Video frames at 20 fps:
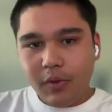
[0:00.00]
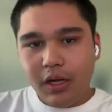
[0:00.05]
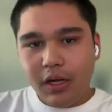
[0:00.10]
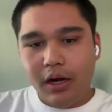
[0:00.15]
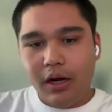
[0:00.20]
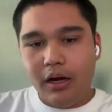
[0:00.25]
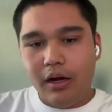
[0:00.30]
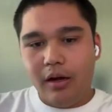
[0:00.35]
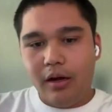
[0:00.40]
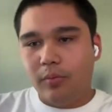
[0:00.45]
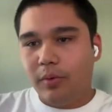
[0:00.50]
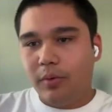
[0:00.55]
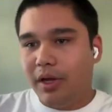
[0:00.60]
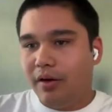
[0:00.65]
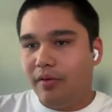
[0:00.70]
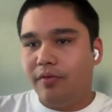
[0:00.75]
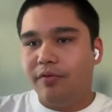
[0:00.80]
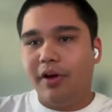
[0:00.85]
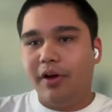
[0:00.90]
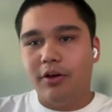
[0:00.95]
We
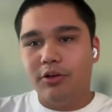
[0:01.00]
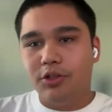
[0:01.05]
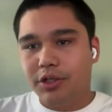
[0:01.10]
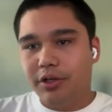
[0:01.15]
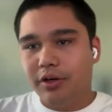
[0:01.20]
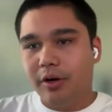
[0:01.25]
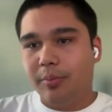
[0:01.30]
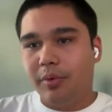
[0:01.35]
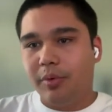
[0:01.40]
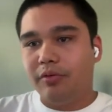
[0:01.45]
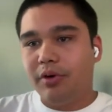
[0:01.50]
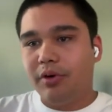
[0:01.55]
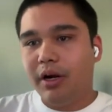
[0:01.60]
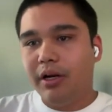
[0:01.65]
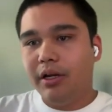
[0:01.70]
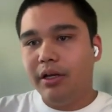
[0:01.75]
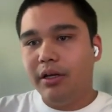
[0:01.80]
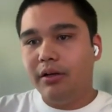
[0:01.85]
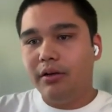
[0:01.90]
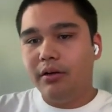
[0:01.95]
have Foundry up and
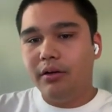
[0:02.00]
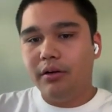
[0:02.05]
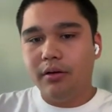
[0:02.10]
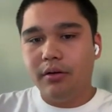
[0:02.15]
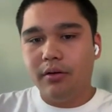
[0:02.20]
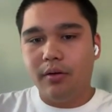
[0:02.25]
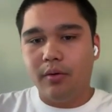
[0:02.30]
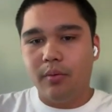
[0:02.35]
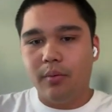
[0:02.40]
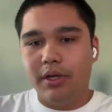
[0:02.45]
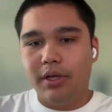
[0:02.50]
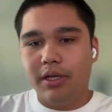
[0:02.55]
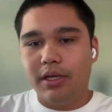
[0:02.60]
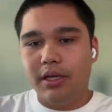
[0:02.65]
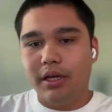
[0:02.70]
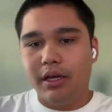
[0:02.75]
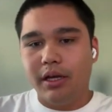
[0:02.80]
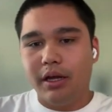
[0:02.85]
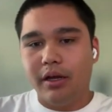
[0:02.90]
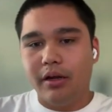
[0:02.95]
running. We
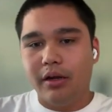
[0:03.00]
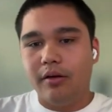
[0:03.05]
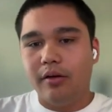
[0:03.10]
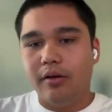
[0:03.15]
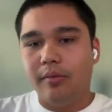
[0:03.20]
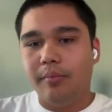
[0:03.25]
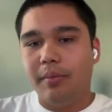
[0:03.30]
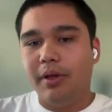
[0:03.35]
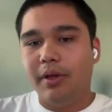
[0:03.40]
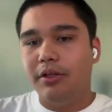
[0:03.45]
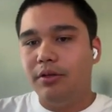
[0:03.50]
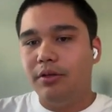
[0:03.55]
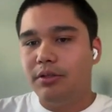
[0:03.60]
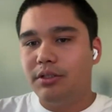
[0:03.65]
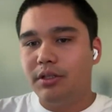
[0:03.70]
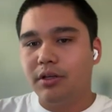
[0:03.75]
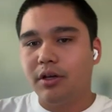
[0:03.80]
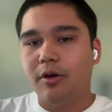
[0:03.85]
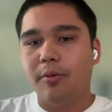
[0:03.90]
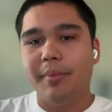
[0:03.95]
can use
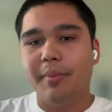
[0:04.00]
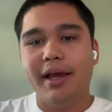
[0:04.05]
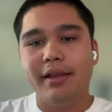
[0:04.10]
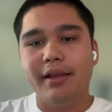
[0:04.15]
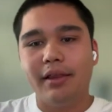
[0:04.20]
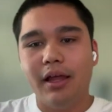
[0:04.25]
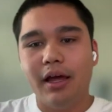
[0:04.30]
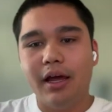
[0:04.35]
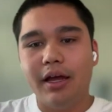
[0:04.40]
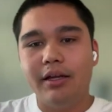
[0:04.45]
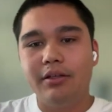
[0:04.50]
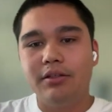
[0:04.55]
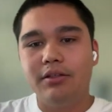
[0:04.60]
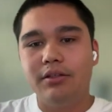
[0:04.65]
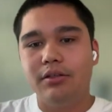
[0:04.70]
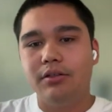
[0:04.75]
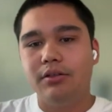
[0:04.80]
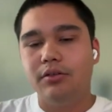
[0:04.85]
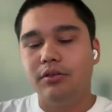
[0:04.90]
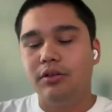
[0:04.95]
the command line
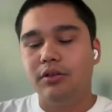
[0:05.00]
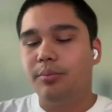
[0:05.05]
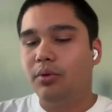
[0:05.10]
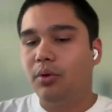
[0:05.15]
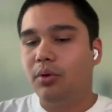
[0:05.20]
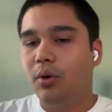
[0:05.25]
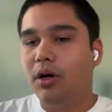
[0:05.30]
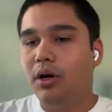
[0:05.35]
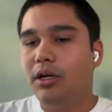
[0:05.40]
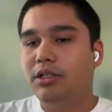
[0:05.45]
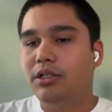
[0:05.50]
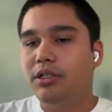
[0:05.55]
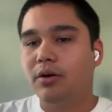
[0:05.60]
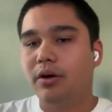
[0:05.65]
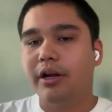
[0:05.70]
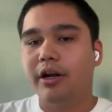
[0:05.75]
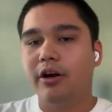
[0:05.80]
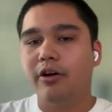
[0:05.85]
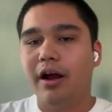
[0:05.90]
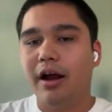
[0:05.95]
to do deploys or
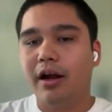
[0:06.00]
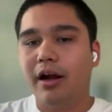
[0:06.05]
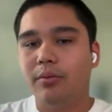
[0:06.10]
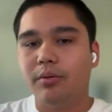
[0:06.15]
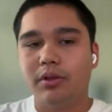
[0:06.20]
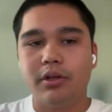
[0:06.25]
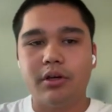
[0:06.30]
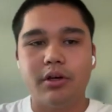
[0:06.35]
interact with the